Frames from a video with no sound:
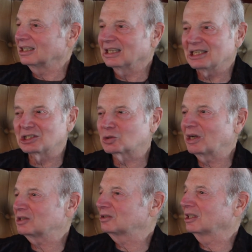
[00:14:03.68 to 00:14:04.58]
the less
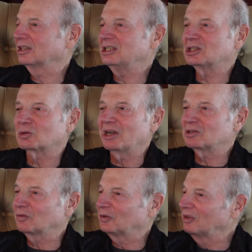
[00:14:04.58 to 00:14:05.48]
stress, the least
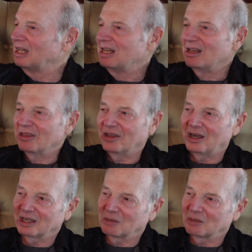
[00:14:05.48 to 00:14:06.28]
stressful, the